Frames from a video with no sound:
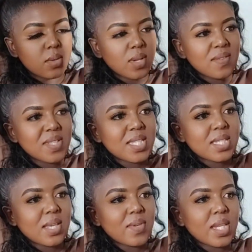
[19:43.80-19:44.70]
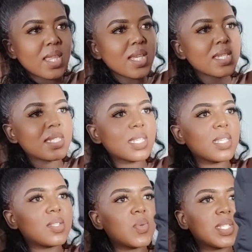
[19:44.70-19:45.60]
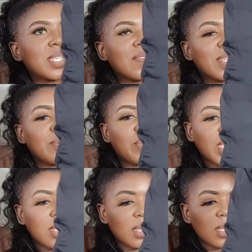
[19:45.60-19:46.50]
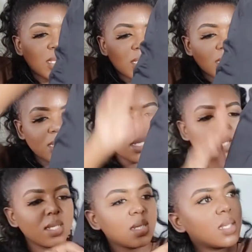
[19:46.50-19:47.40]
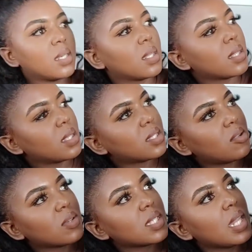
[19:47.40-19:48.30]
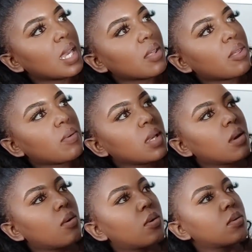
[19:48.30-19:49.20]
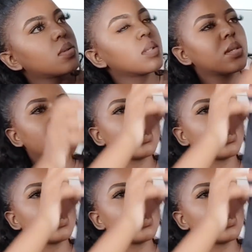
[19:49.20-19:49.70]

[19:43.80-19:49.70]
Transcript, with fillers: Not even seven. I think kids who are seven are bigger than this. This looks like a three-year-old.